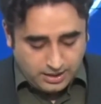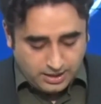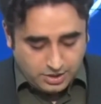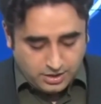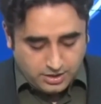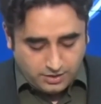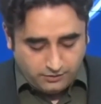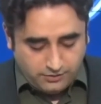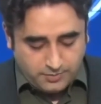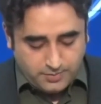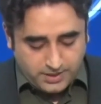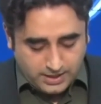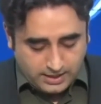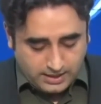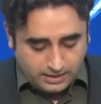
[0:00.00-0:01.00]
initiative,
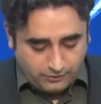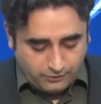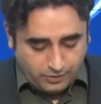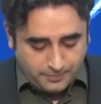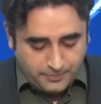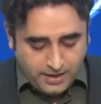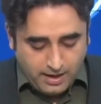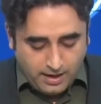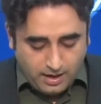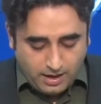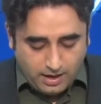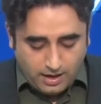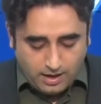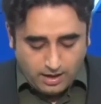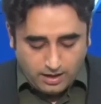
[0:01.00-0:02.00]
particularly for
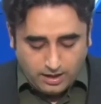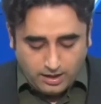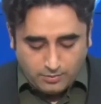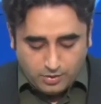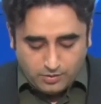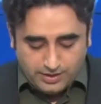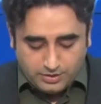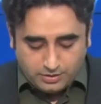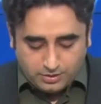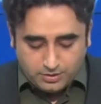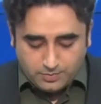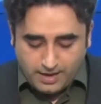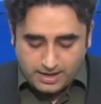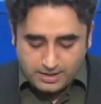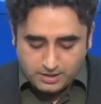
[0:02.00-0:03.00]
human
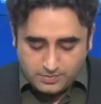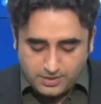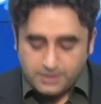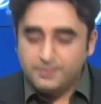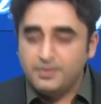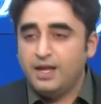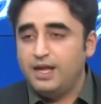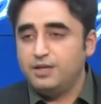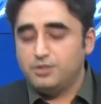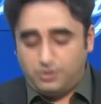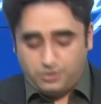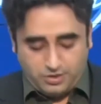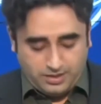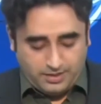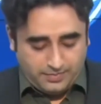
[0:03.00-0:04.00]
resource management, is
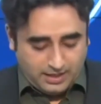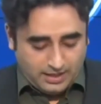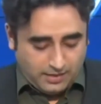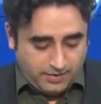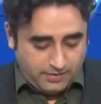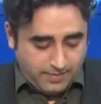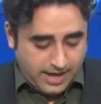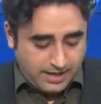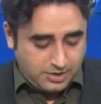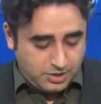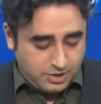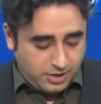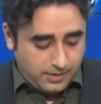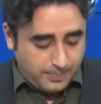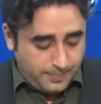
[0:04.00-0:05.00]
also something that we
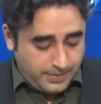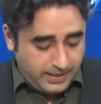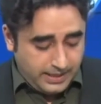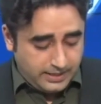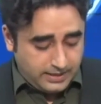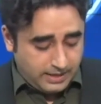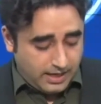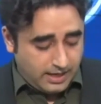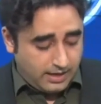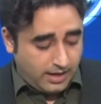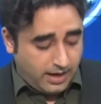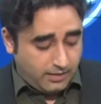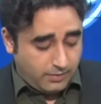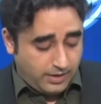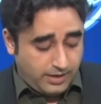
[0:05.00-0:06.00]
managed to complete, and
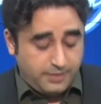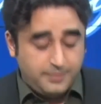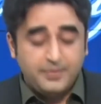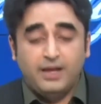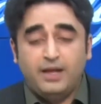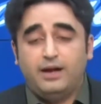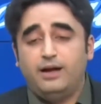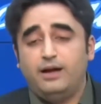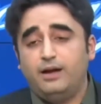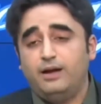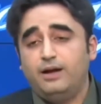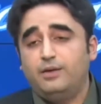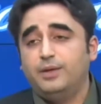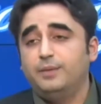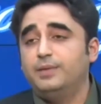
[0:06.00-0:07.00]
that
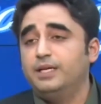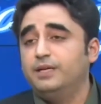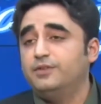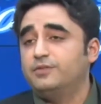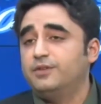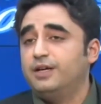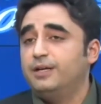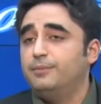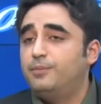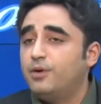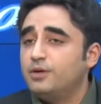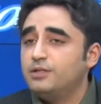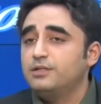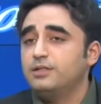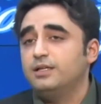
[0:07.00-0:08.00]
we believe is very
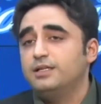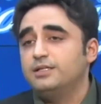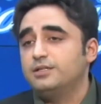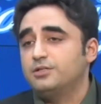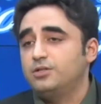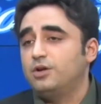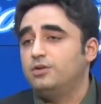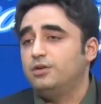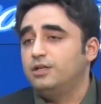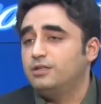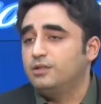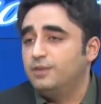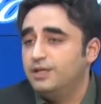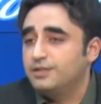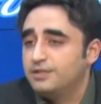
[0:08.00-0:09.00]
important. It leads us not only
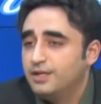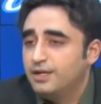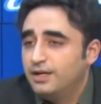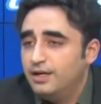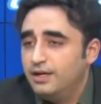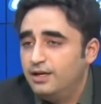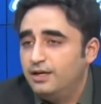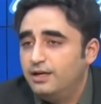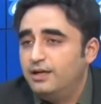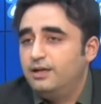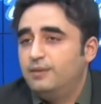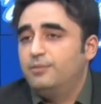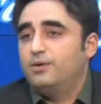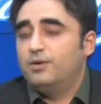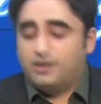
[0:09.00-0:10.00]
towards
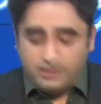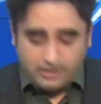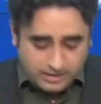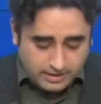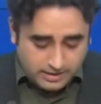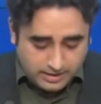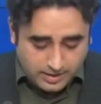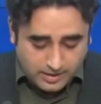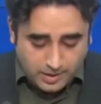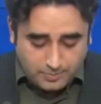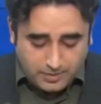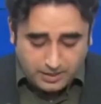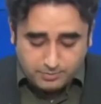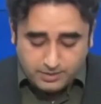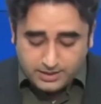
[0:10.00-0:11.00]
a more
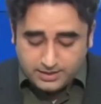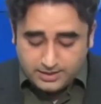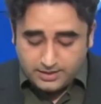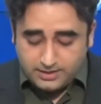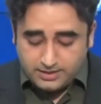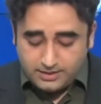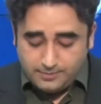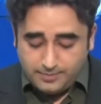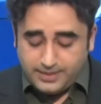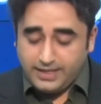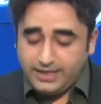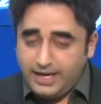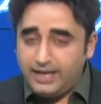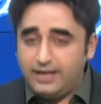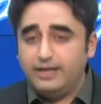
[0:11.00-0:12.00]
paperless system, but
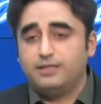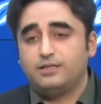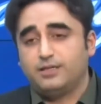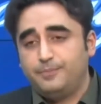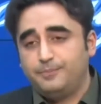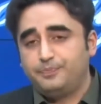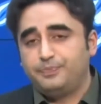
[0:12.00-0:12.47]
again, it's